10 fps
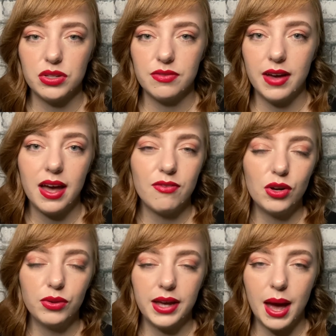a vet. If it
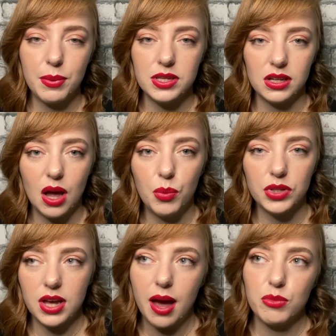only happens a couple
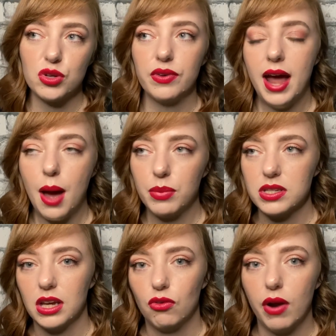times, or if it happens
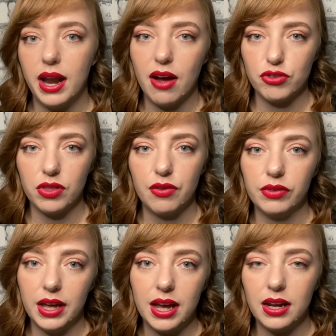like right after they've
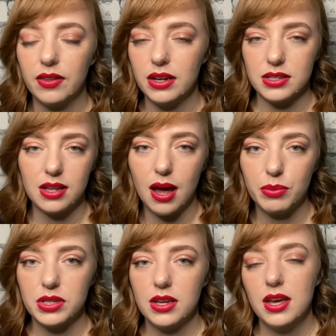laid and then it
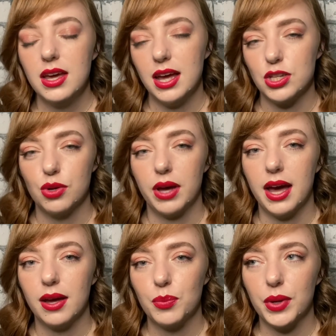stops, it's
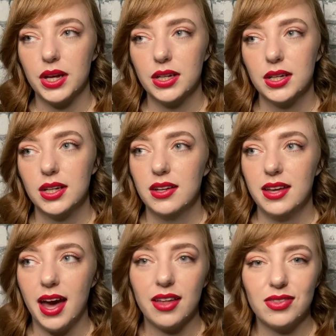okay. But
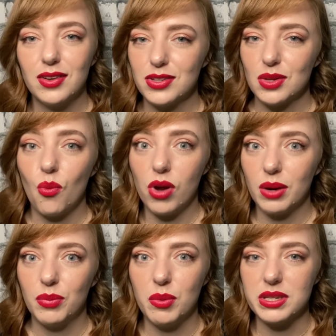yeah, there's some
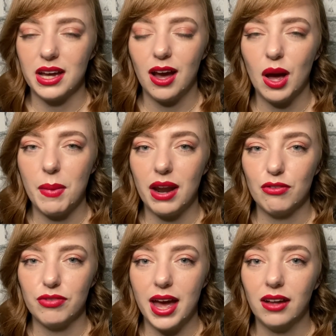weird poops that can come out
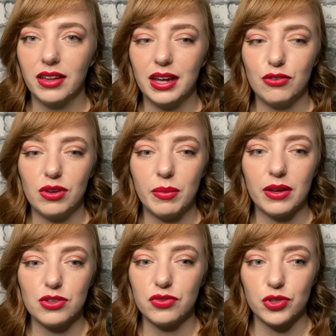of egg-laying females for